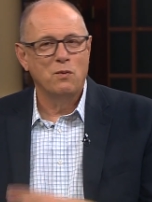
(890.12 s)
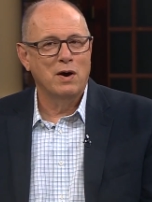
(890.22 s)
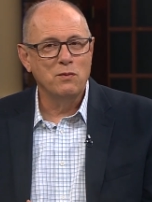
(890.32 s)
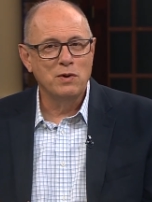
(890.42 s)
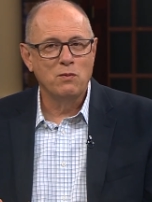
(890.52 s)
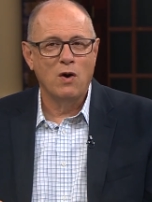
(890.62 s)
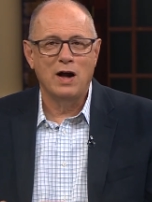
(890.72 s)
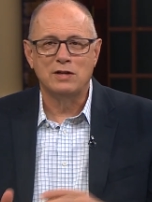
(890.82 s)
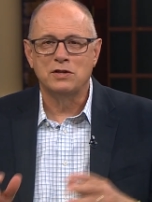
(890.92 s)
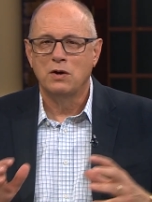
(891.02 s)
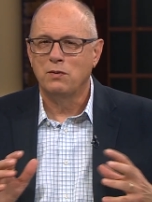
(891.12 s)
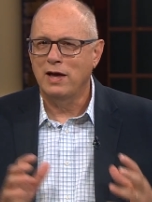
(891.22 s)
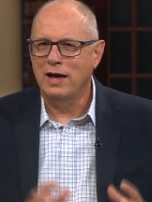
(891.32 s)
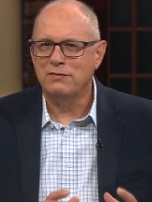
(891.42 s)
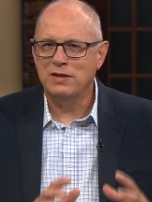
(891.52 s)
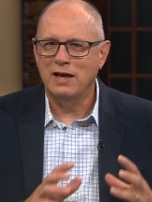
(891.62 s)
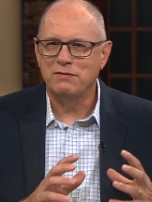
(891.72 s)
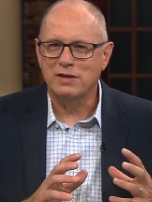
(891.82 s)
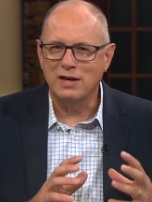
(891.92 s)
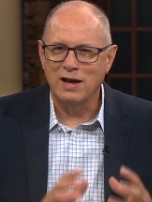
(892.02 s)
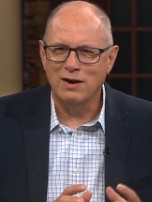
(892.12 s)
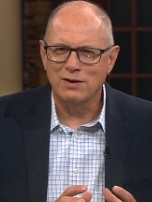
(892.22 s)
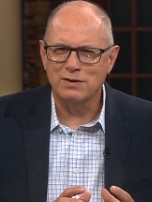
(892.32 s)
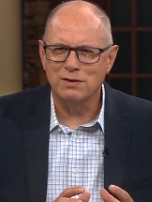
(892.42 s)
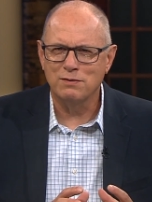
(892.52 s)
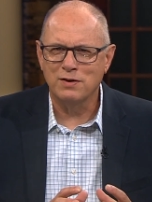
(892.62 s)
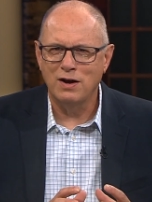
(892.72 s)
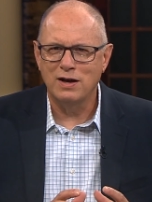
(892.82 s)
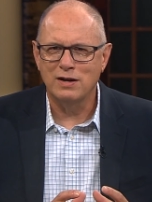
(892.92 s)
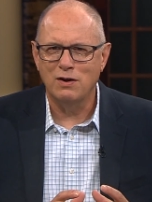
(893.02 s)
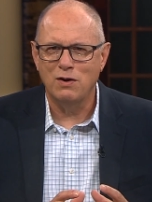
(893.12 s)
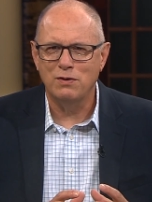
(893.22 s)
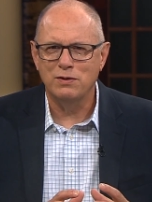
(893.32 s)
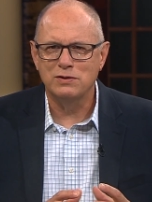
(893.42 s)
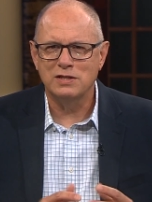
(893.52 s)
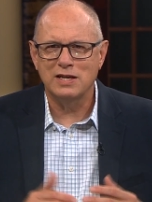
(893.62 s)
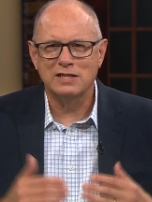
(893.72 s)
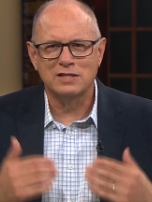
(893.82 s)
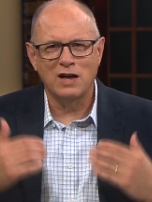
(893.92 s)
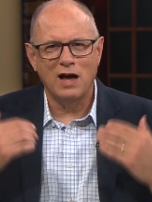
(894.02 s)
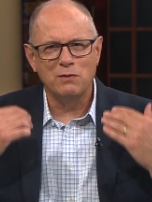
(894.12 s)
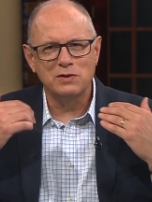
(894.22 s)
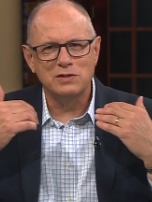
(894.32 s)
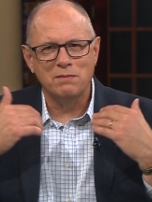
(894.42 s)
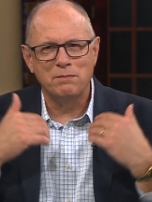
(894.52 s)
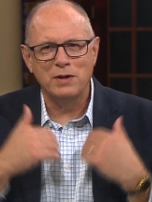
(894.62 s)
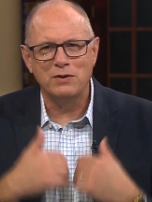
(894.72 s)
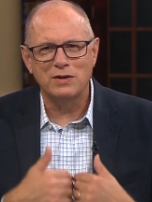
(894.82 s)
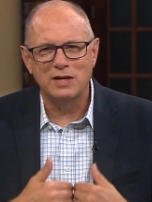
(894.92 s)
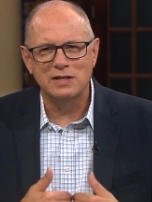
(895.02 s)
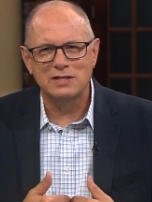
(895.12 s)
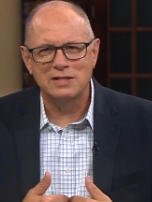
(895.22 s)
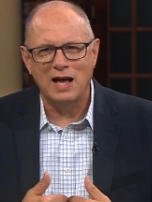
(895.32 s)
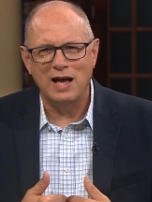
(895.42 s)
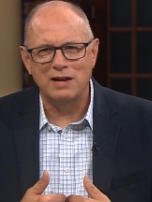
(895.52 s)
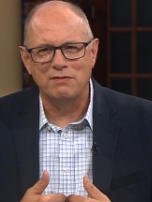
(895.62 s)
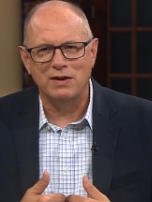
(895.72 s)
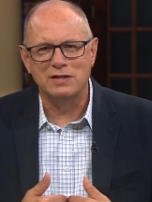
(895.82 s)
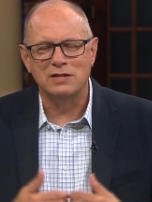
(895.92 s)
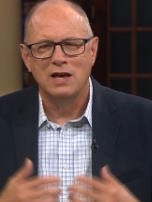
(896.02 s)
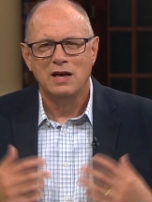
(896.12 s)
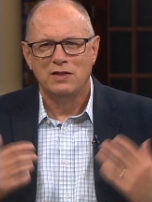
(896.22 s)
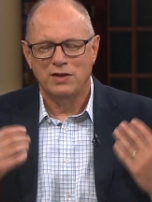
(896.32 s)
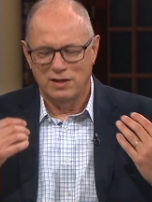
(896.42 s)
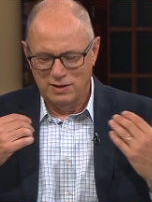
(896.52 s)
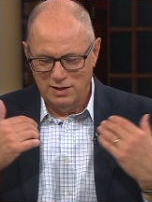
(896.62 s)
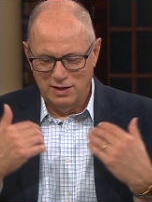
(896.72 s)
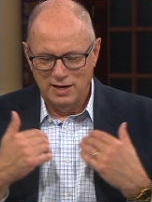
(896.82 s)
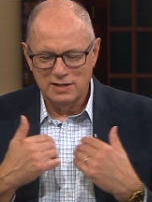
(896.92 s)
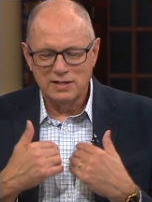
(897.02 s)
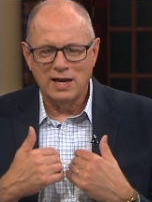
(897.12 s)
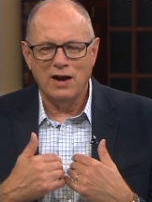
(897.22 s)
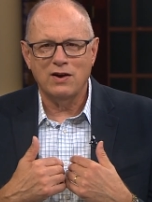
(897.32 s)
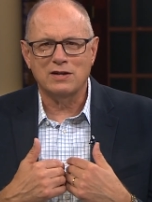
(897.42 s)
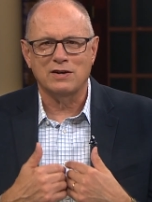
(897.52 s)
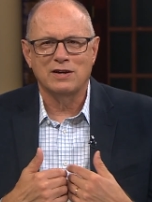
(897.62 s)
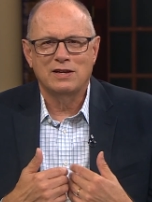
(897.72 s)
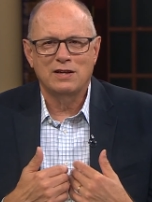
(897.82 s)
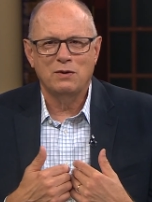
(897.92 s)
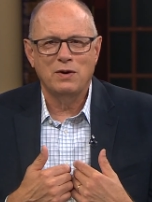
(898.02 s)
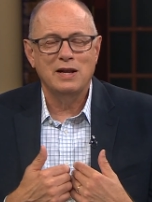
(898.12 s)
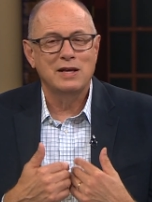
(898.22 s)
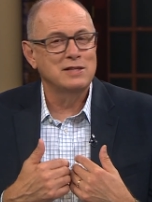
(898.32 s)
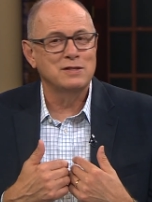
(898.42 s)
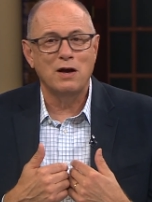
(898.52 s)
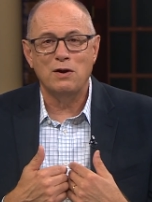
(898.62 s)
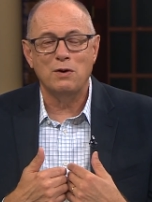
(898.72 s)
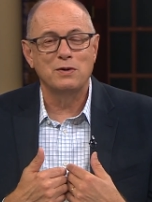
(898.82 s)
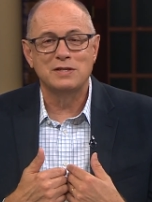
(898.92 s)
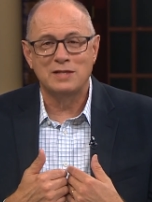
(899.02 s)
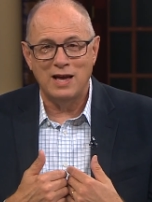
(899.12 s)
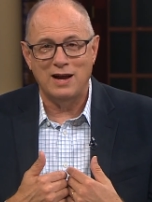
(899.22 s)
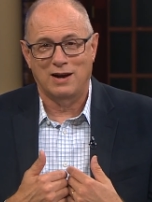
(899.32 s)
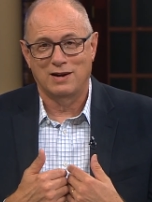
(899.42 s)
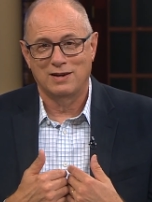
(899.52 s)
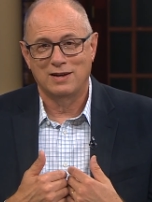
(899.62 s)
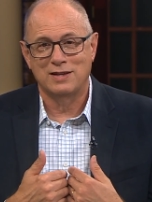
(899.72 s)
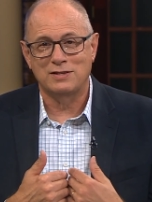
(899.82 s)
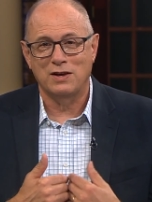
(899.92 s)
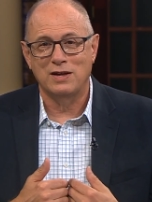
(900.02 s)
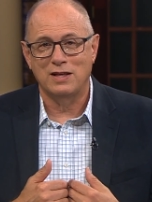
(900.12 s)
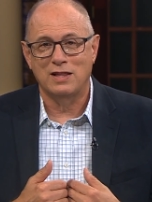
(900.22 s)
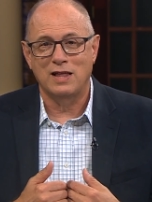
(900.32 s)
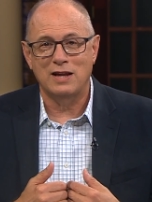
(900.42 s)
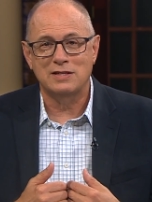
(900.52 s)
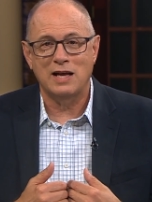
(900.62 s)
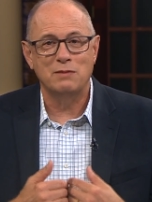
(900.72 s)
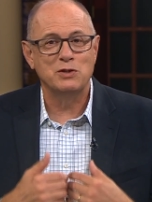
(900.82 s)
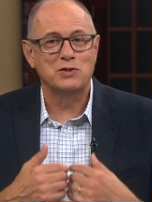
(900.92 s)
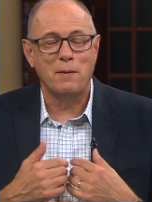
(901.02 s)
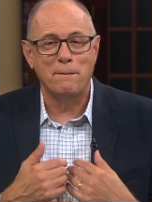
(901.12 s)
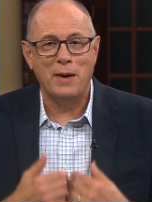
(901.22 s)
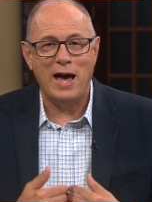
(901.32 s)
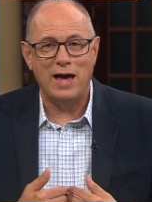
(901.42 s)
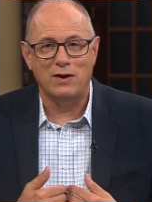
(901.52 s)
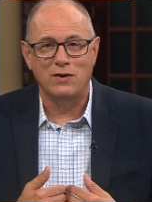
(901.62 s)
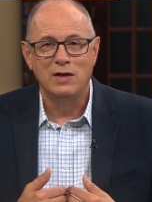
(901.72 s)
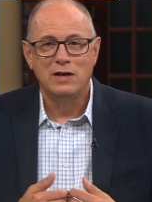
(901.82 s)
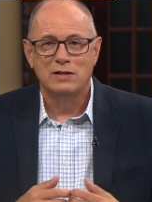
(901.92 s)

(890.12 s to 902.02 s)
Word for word: what we watch. We have to have the character of God in all those things. God wants to build inside of us the, the, His character. And you know what? It's not always there. It's, a lot of times it's a battle